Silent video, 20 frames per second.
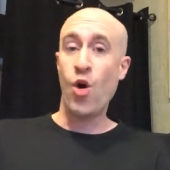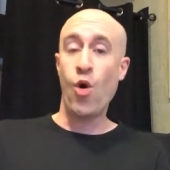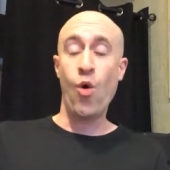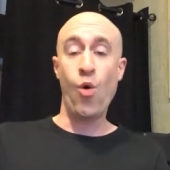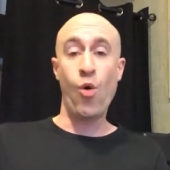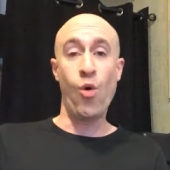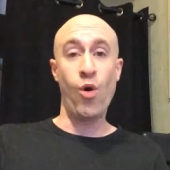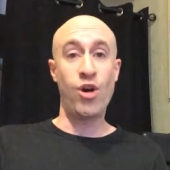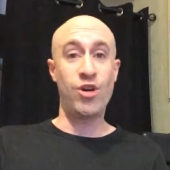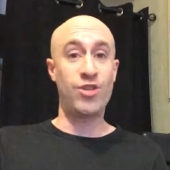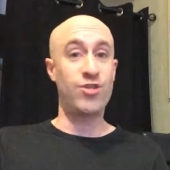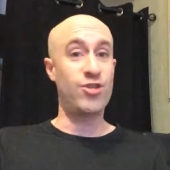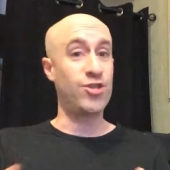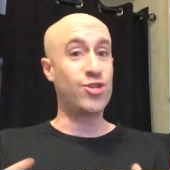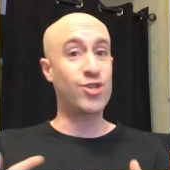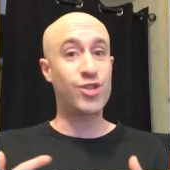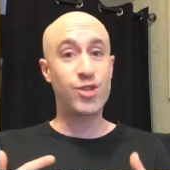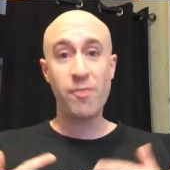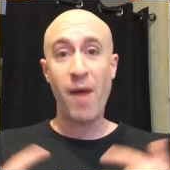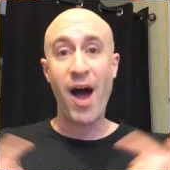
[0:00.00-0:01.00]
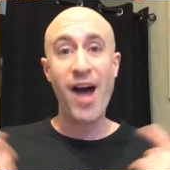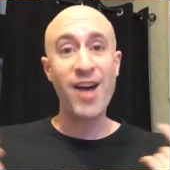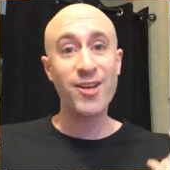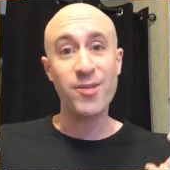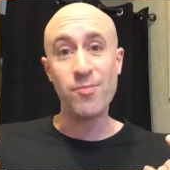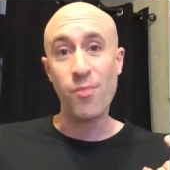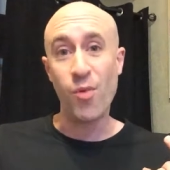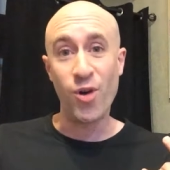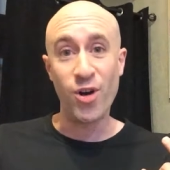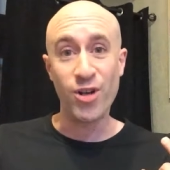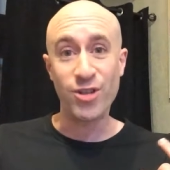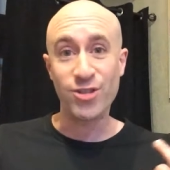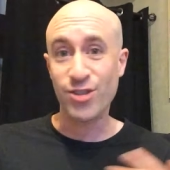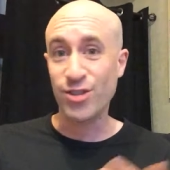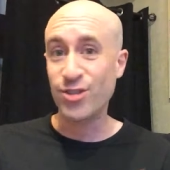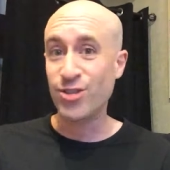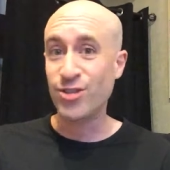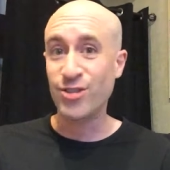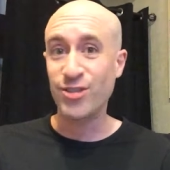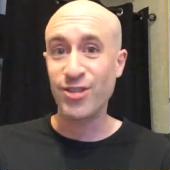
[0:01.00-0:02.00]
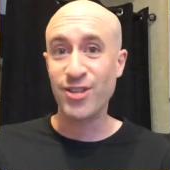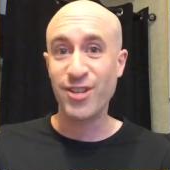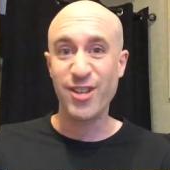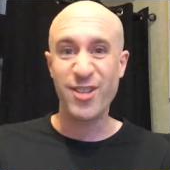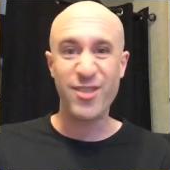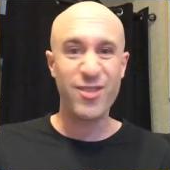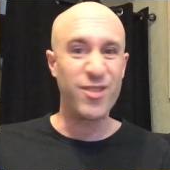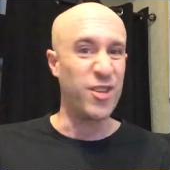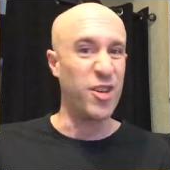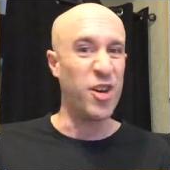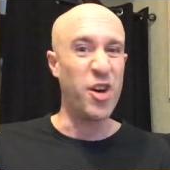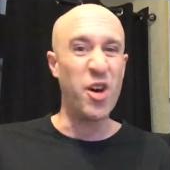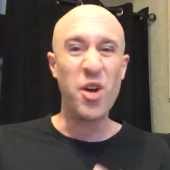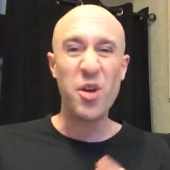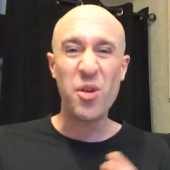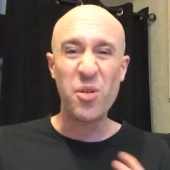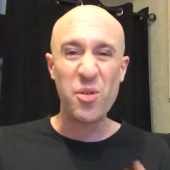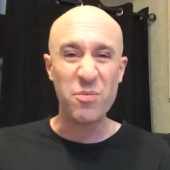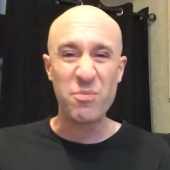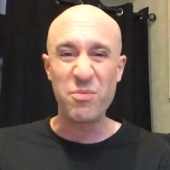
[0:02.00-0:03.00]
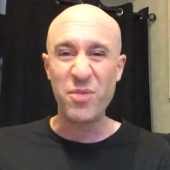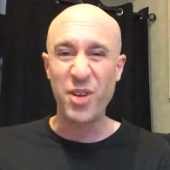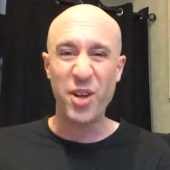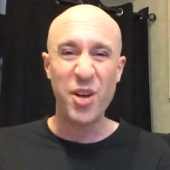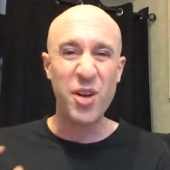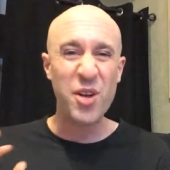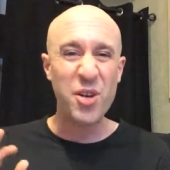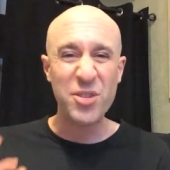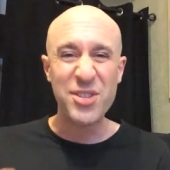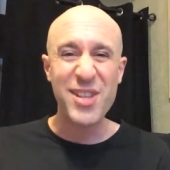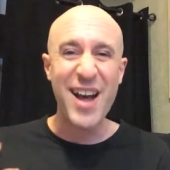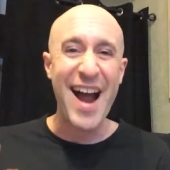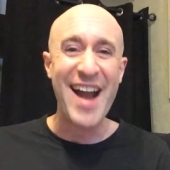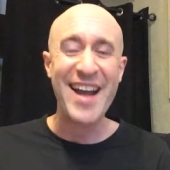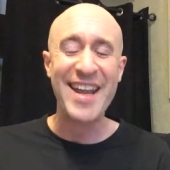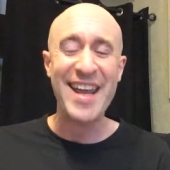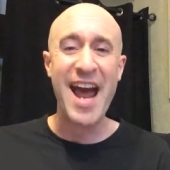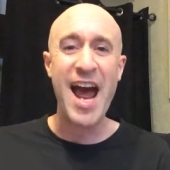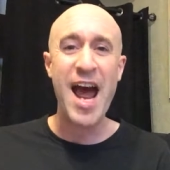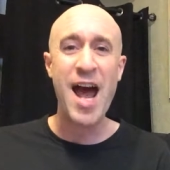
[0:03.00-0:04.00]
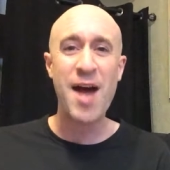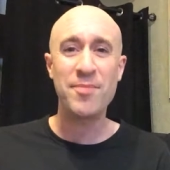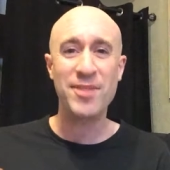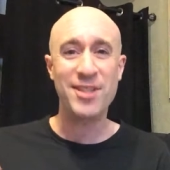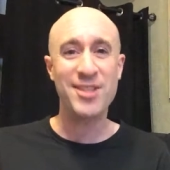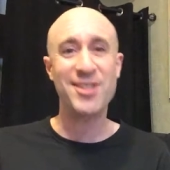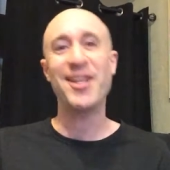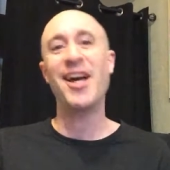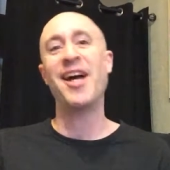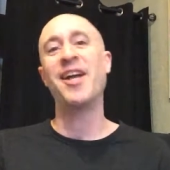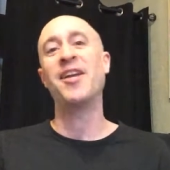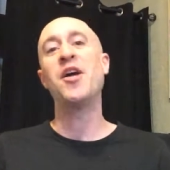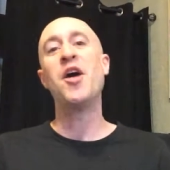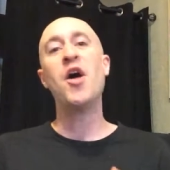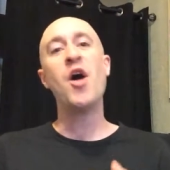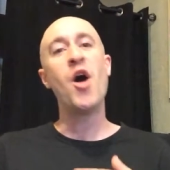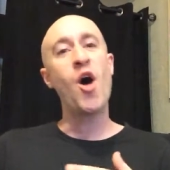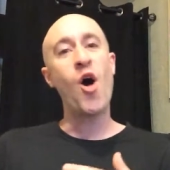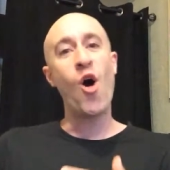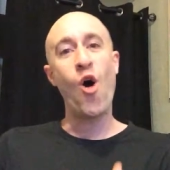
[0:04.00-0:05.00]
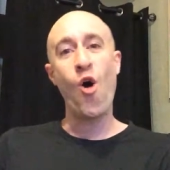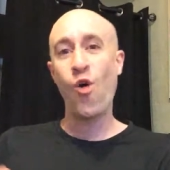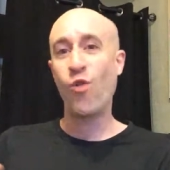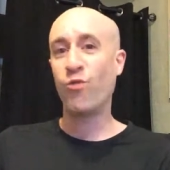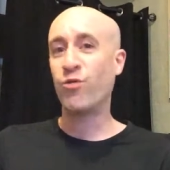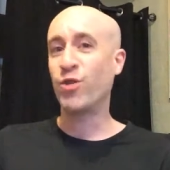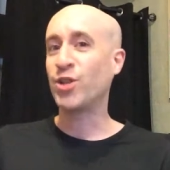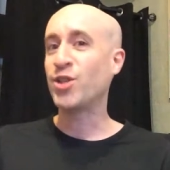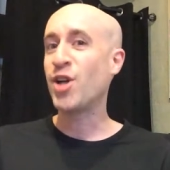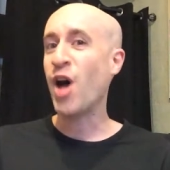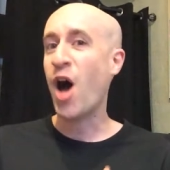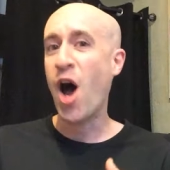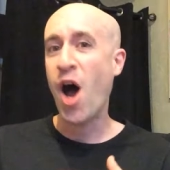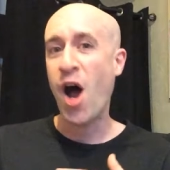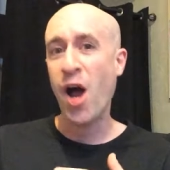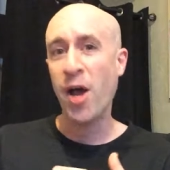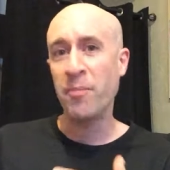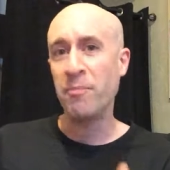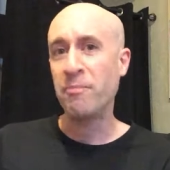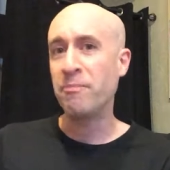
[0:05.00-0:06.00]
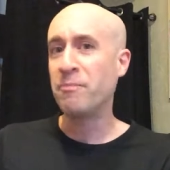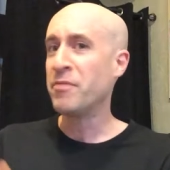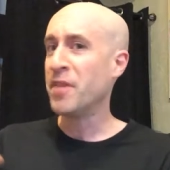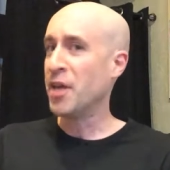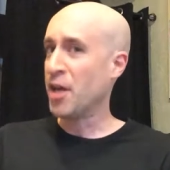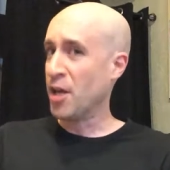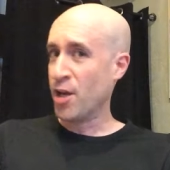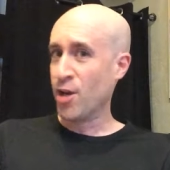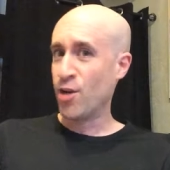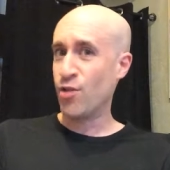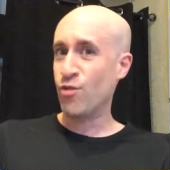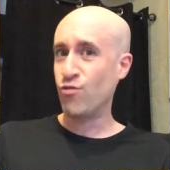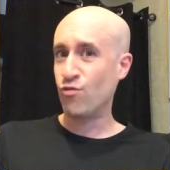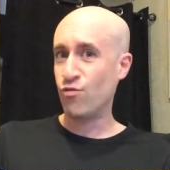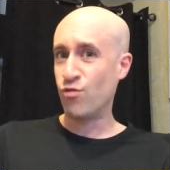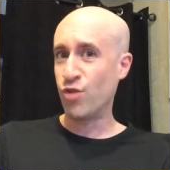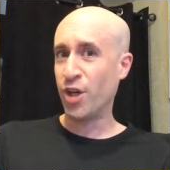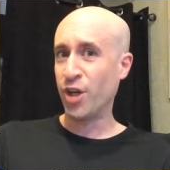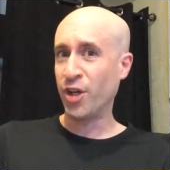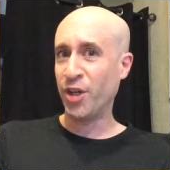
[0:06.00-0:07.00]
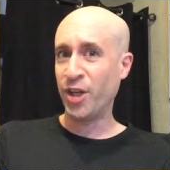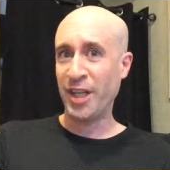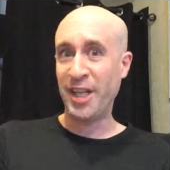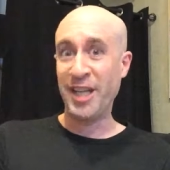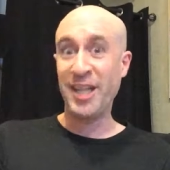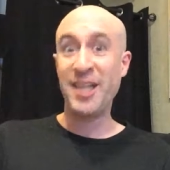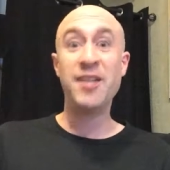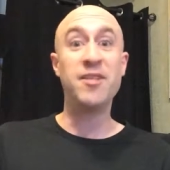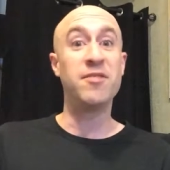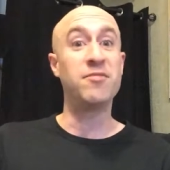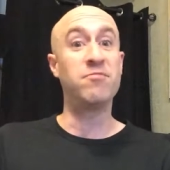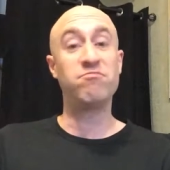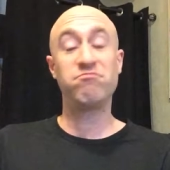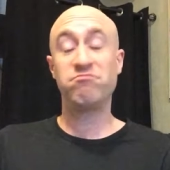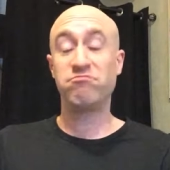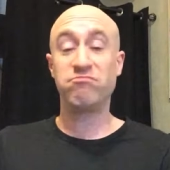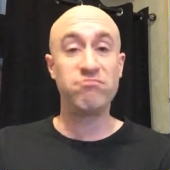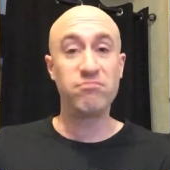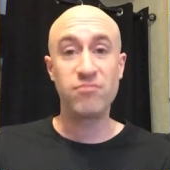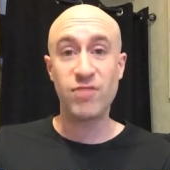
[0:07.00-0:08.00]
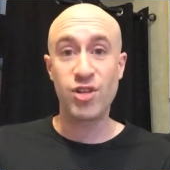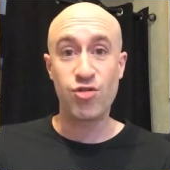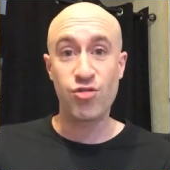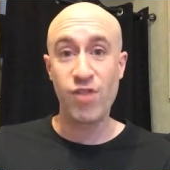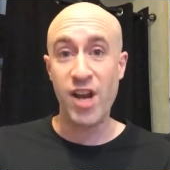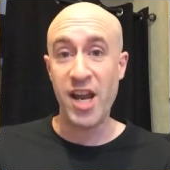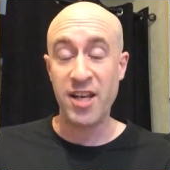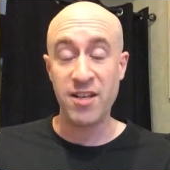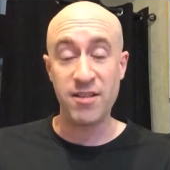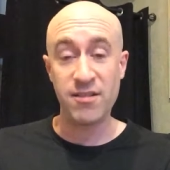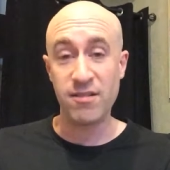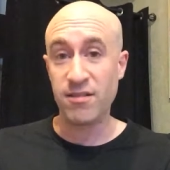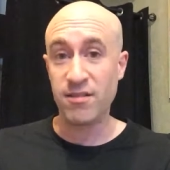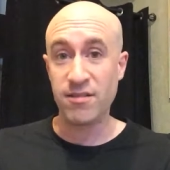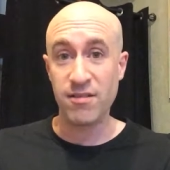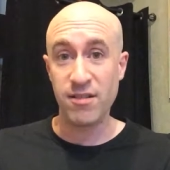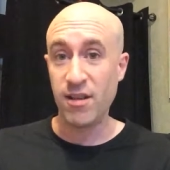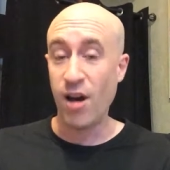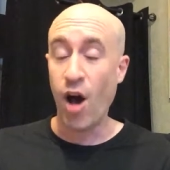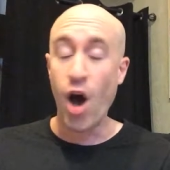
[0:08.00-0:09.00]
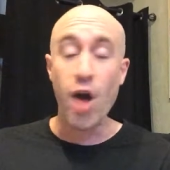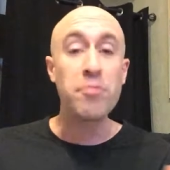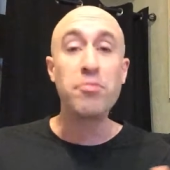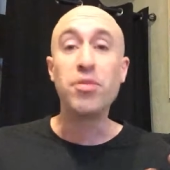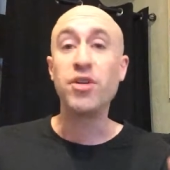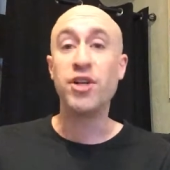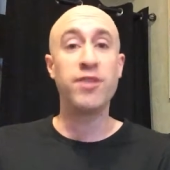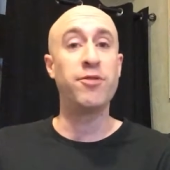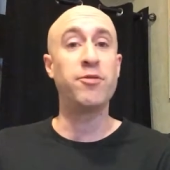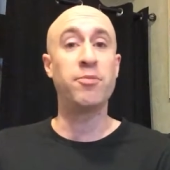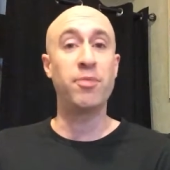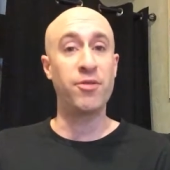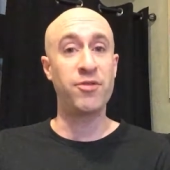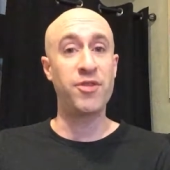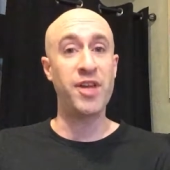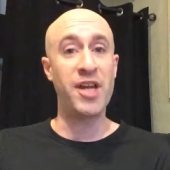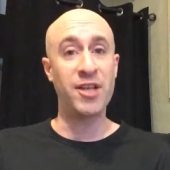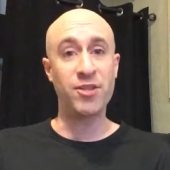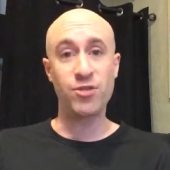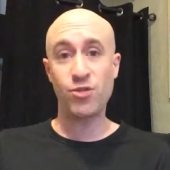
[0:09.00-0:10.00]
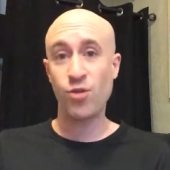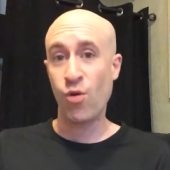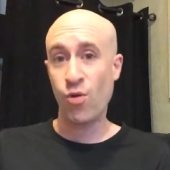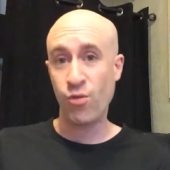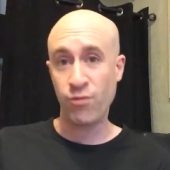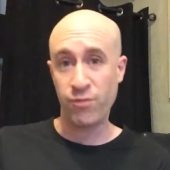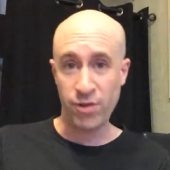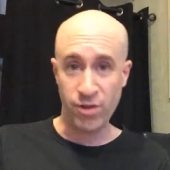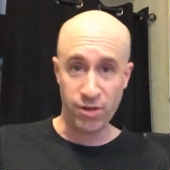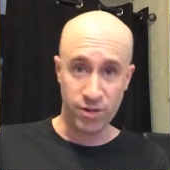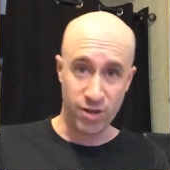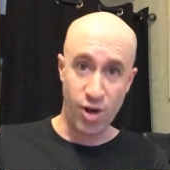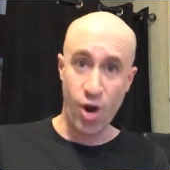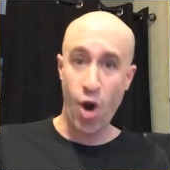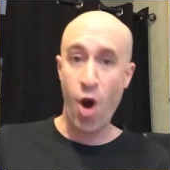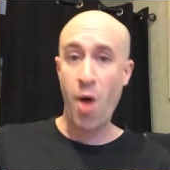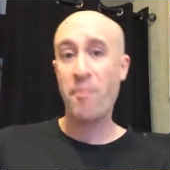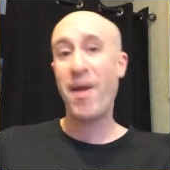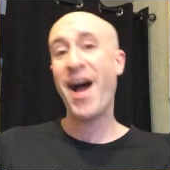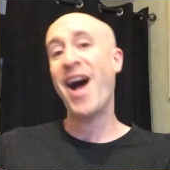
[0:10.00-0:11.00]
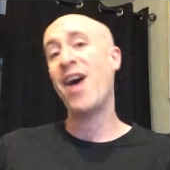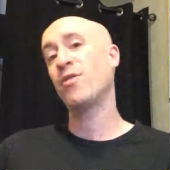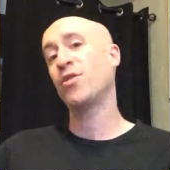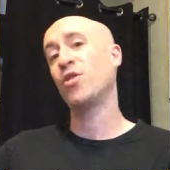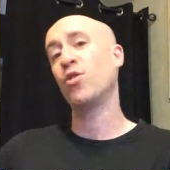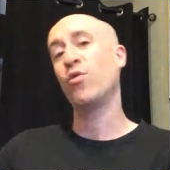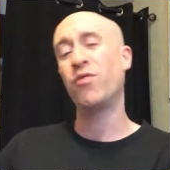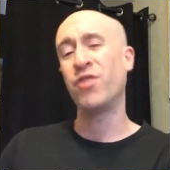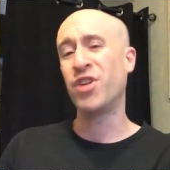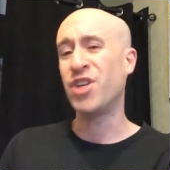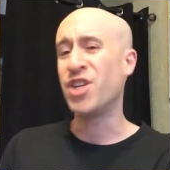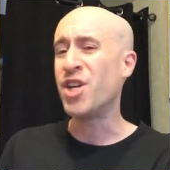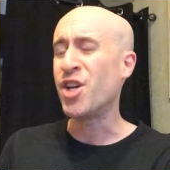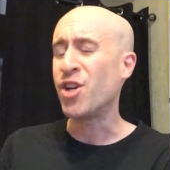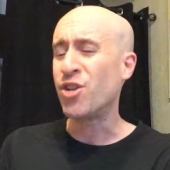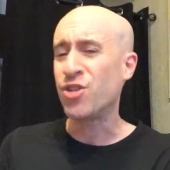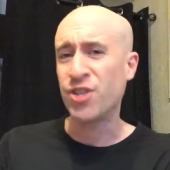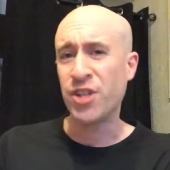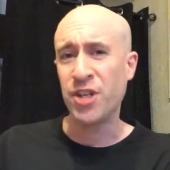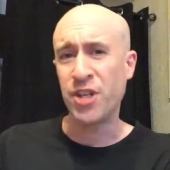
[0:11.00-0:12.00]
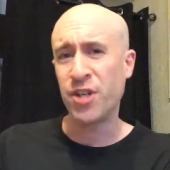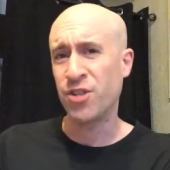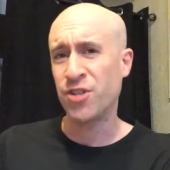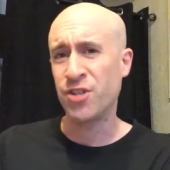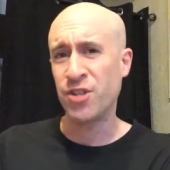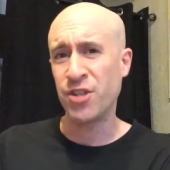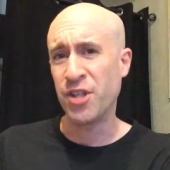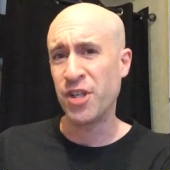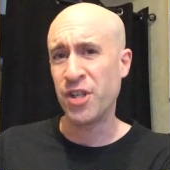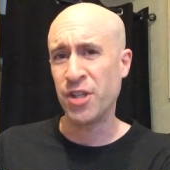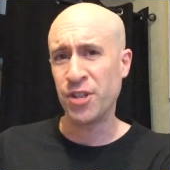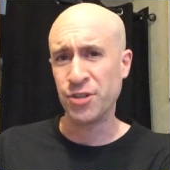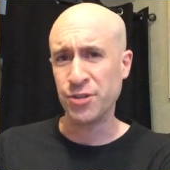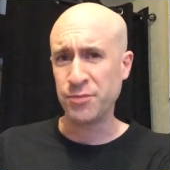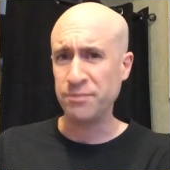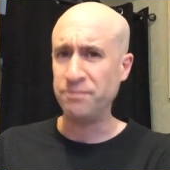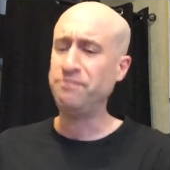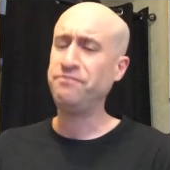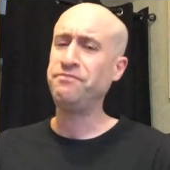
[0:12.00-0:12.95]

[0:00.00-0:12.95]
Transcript: or just smiling more, just little, little tiny habits that over time really create unbelievable things over compounded over years and years and years